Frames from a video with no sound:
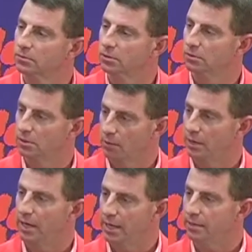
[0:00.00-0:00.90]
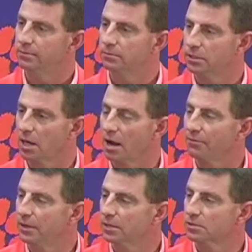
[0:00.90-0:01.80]
that we need to the
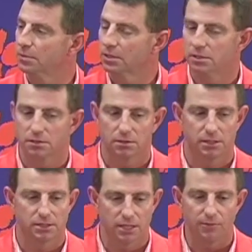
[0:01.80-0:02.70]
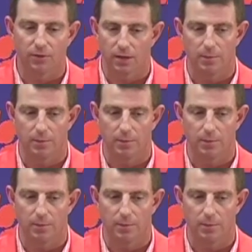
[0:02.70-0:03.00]
offense because it's different.